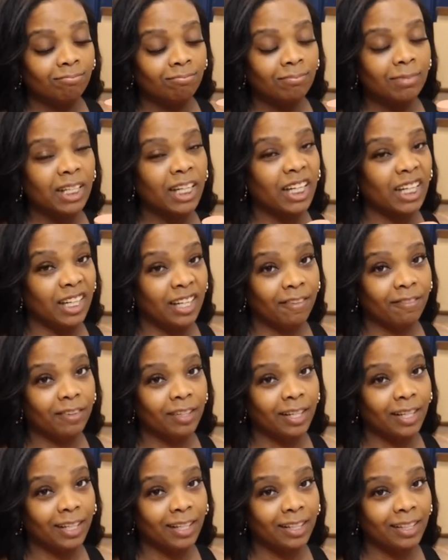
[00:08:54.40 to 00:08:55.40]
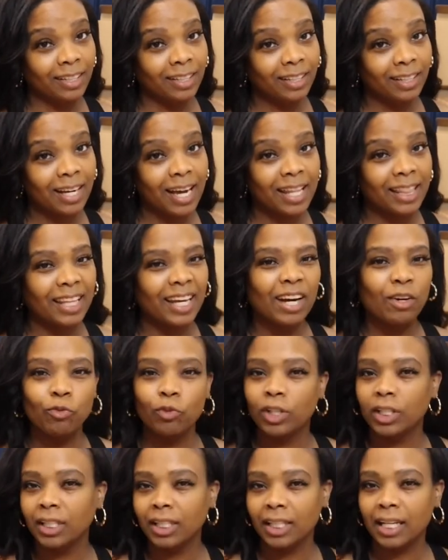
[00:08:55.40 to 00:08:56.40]
get a different color. I, I
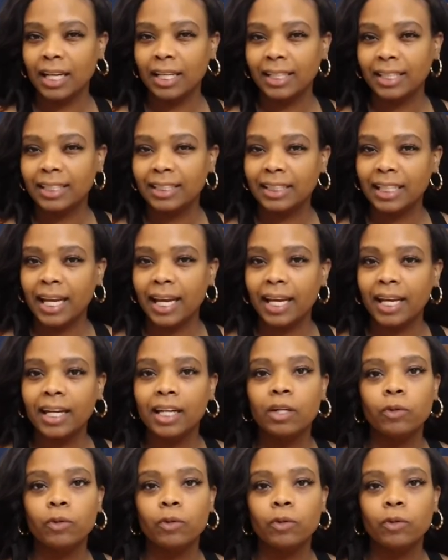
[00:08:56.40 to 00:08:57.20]
really like the tan.